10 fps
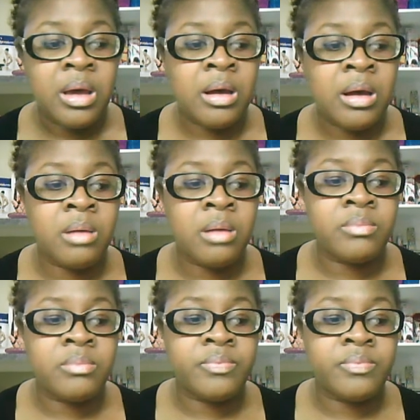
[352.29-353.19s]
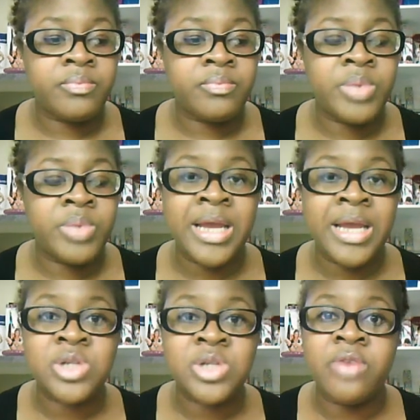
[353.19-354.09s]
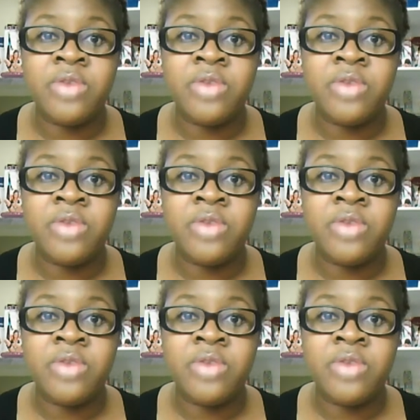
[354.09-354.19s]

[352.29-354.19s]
Um, but naturally,